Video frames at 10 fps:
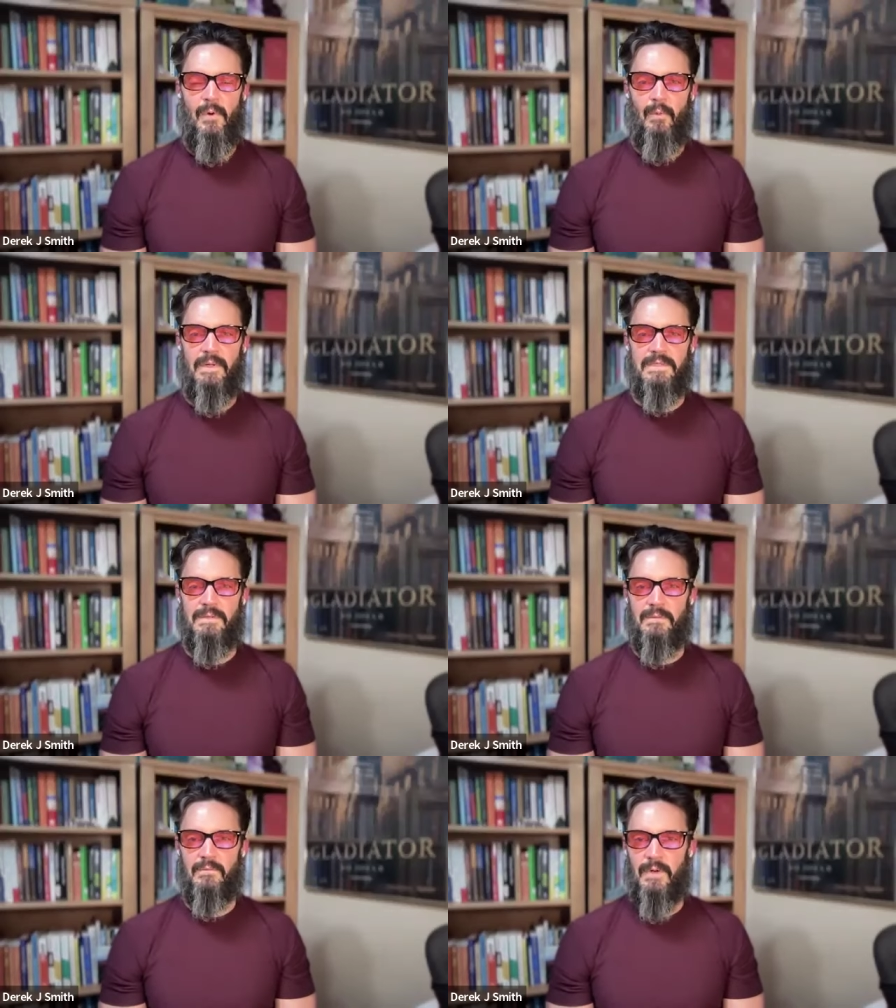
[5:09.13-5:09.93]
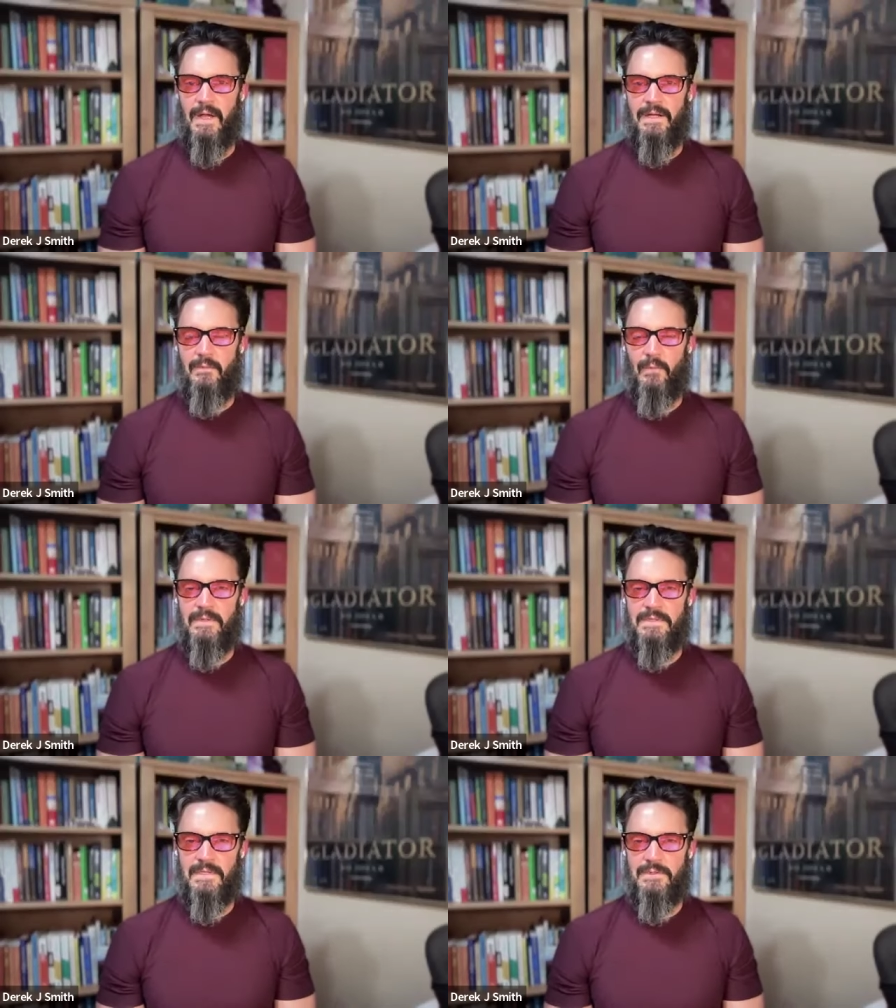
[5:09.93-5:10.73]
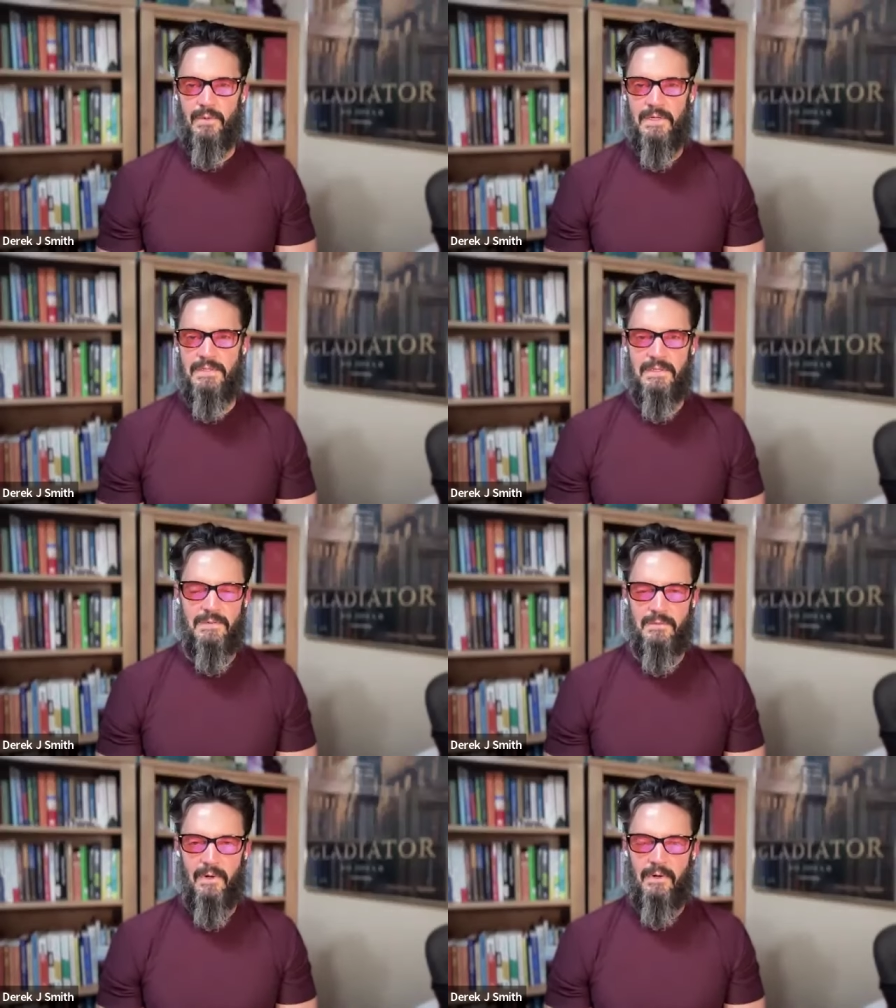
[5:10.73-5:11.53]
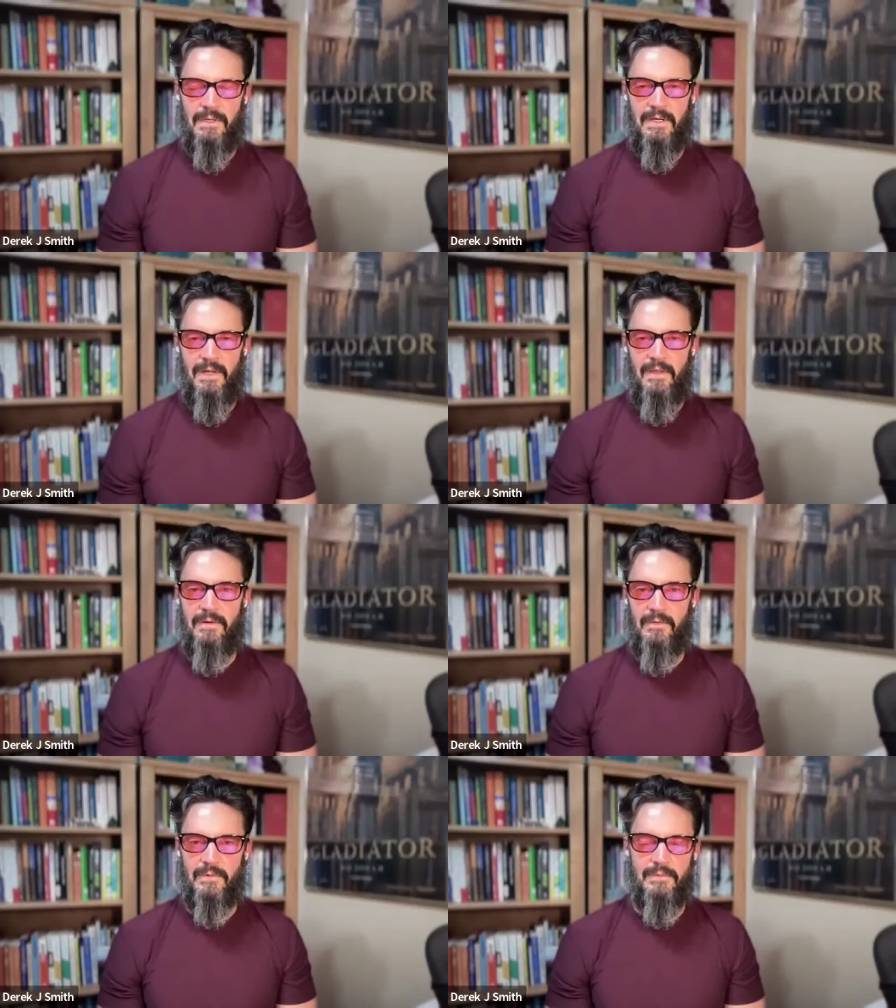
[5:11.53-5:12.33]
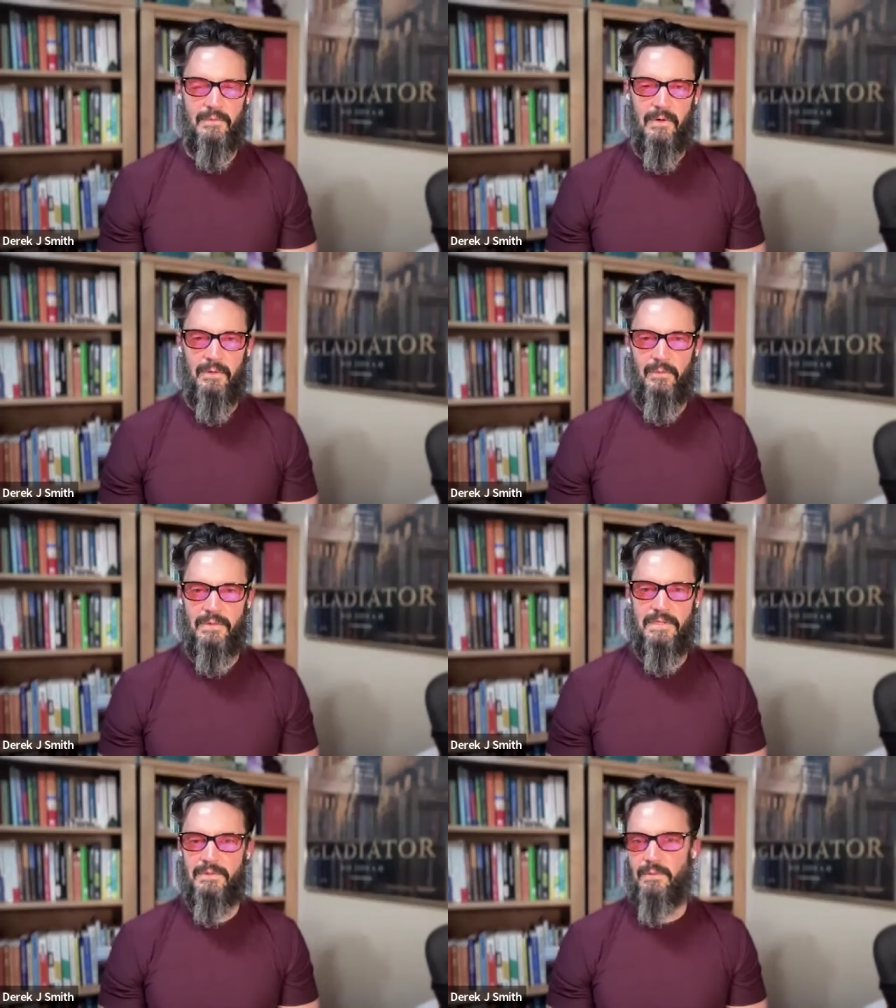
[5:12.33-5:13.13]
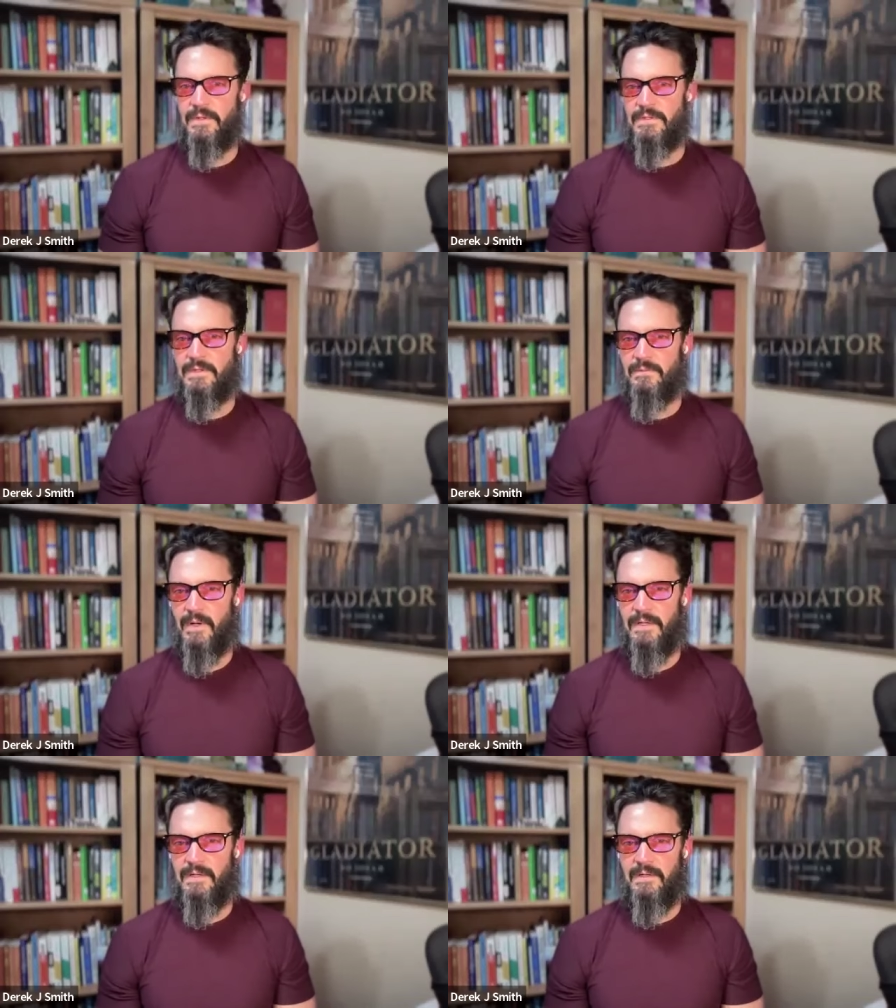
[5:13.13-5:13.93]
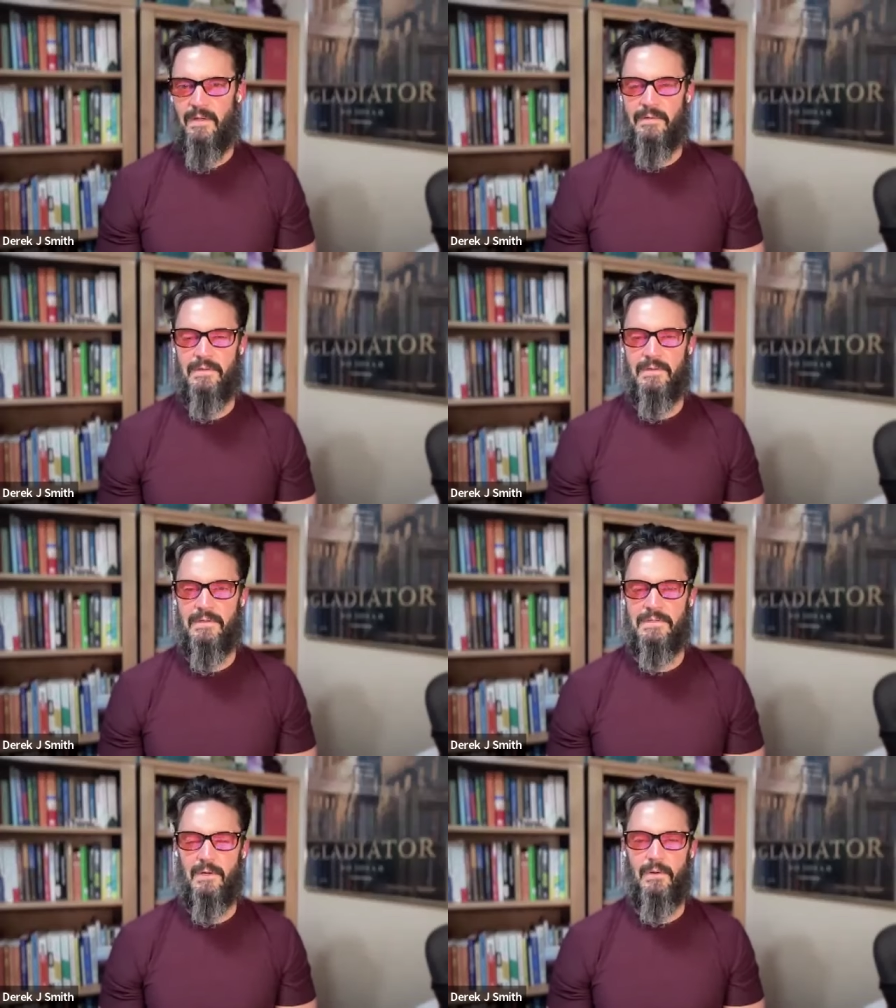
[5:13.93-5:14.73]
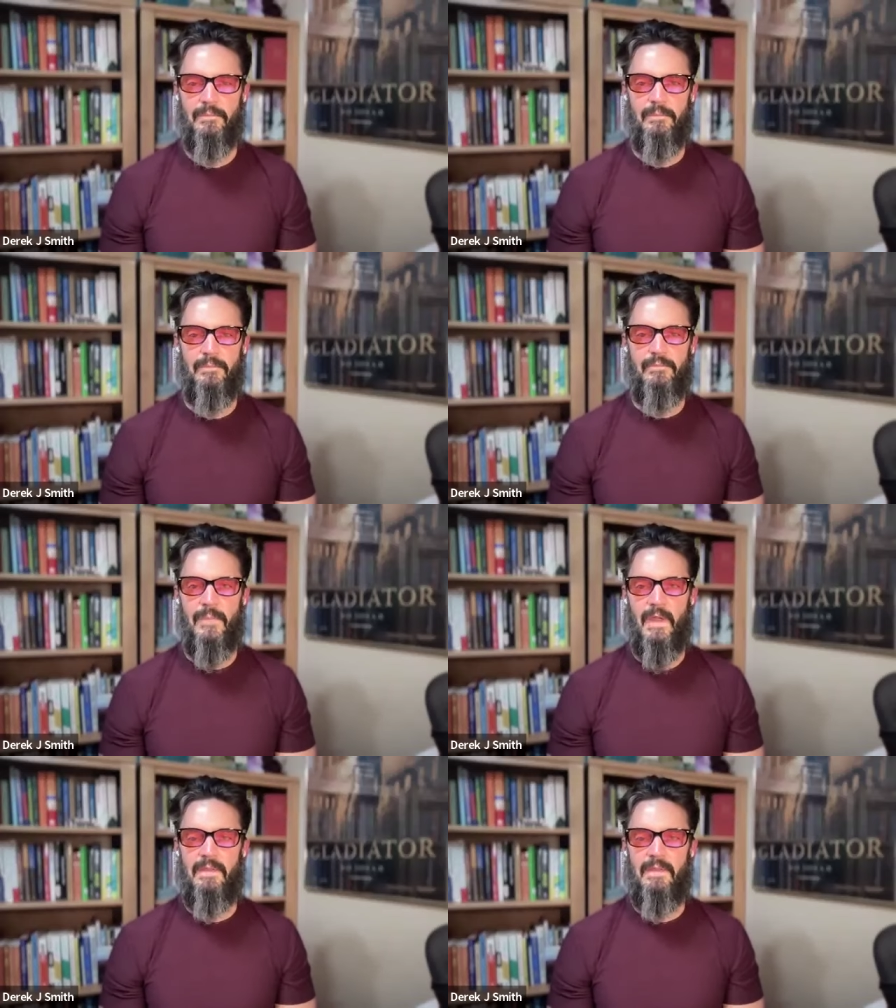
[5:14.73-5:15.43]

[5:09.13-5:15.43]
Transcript: But what's right in one situation is wrong in another, and what's wrong in one situation is right in another. So,